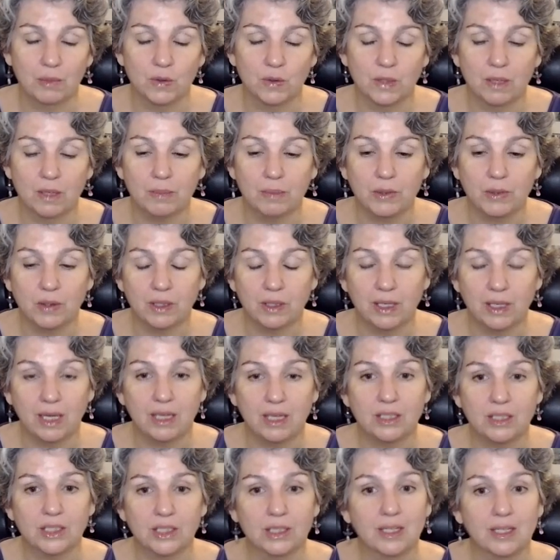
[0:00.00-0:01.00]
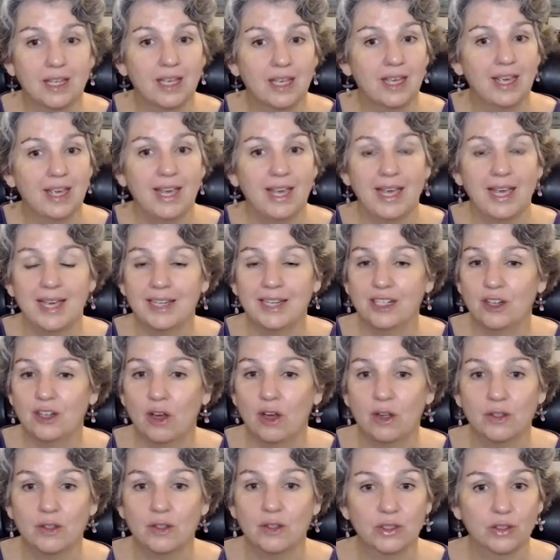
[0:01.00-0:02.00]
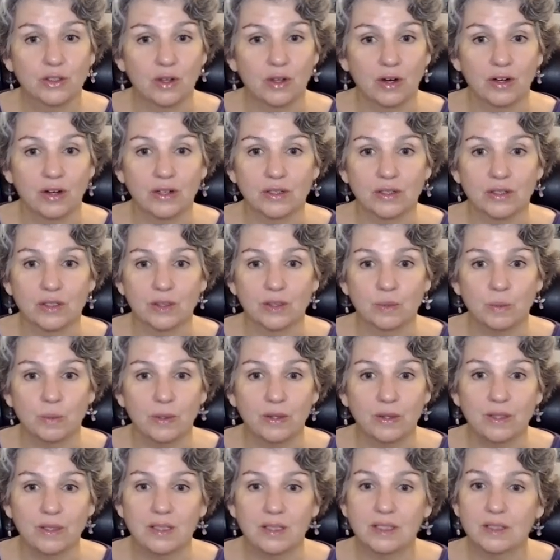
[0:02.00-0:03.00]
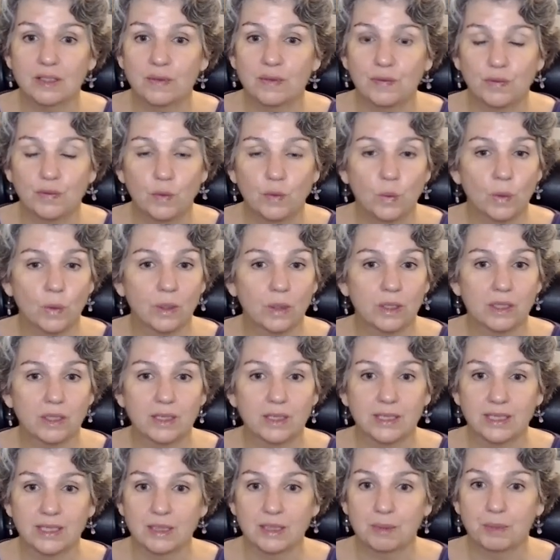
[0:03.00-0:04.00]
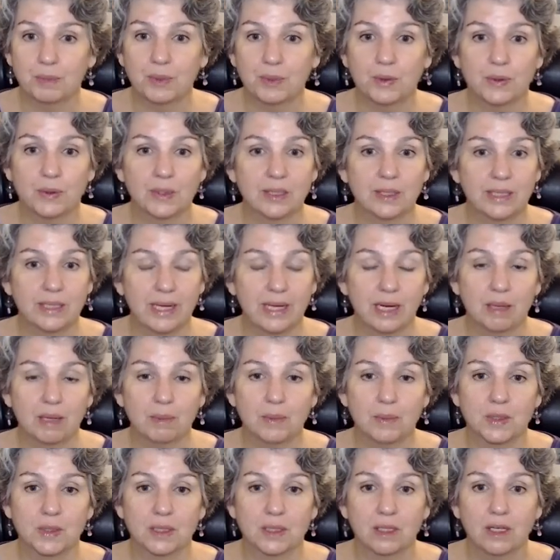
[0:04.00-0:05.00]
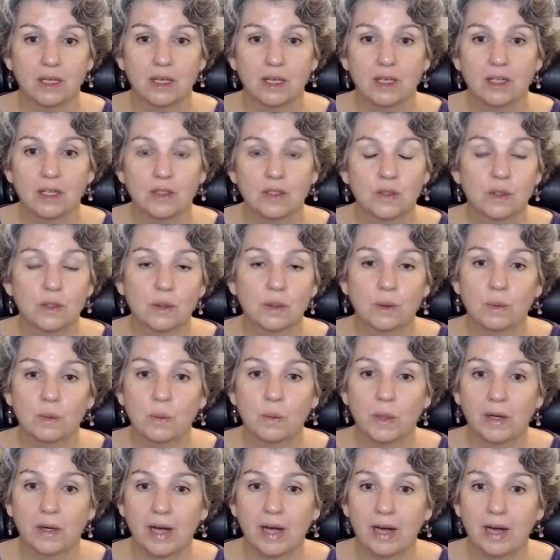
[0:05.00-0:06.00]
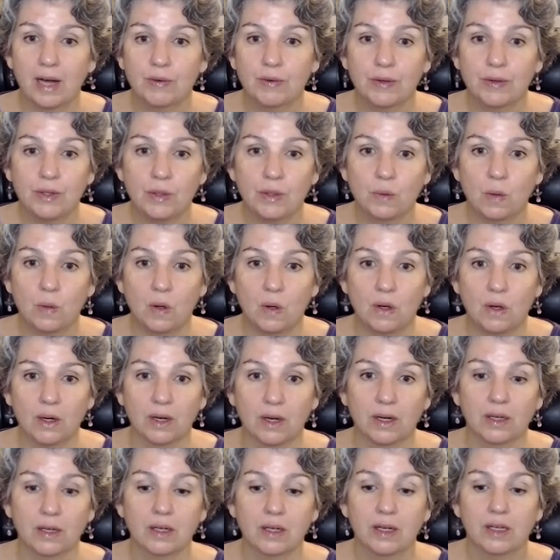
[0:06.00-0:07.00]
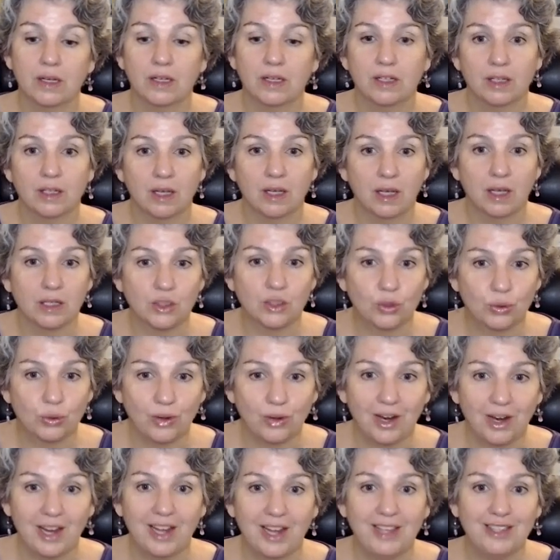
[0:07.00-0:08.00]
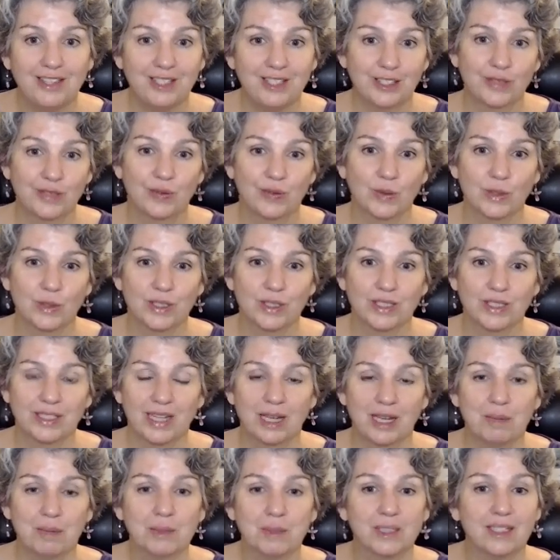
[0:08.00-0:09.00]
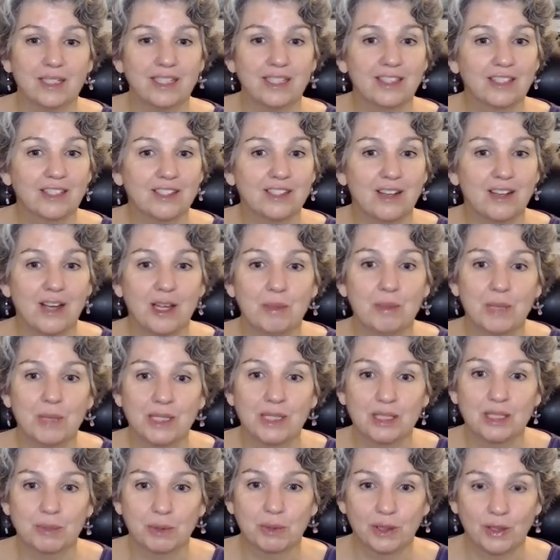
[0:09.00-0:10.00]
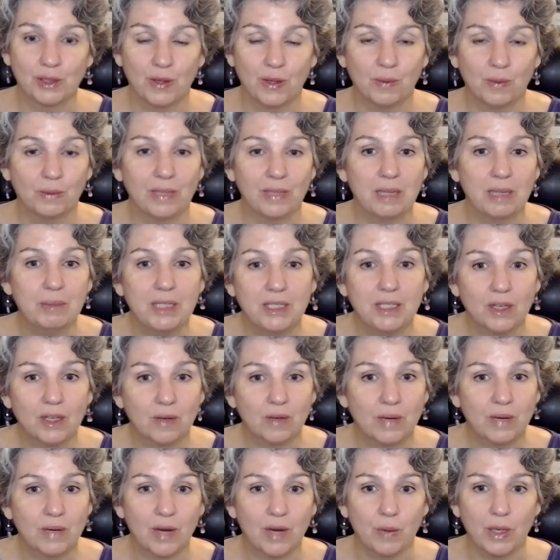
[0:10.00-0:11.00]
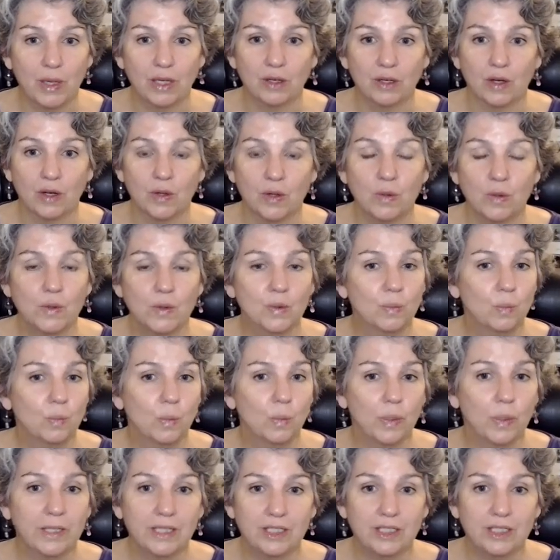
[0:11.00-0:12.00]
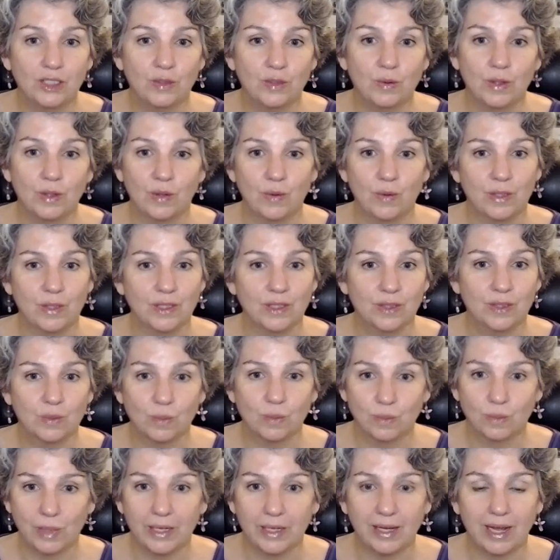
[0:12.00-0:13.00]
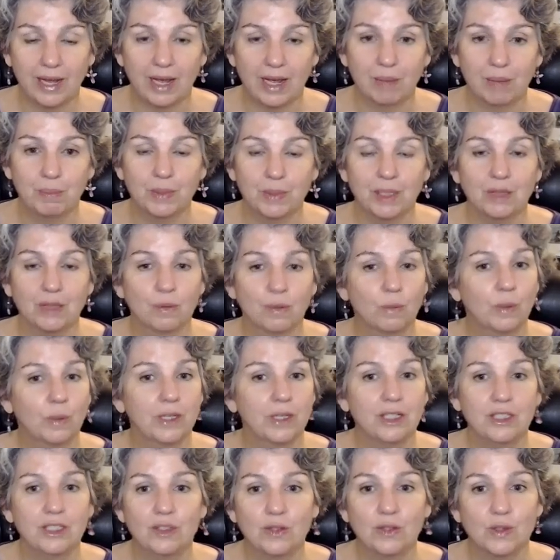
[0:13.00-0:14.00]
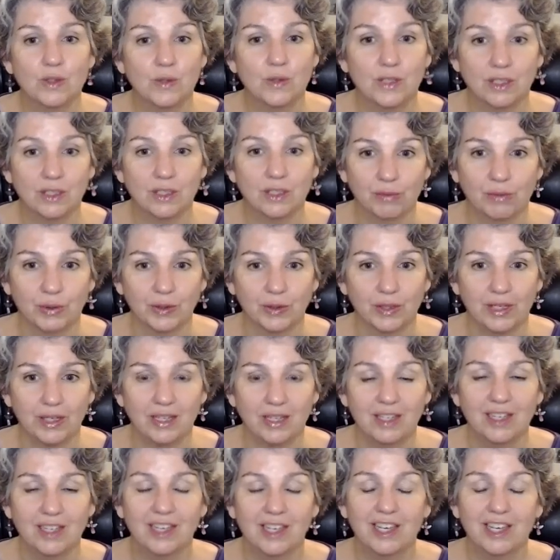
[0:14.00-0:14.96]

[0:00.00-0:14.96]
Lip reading: communication, and it all starts with these 4 simple steps. So wherever you are, try these 4 steps. In the comments below, let me know how it goes. What did you notice? What happened? What did you do differently?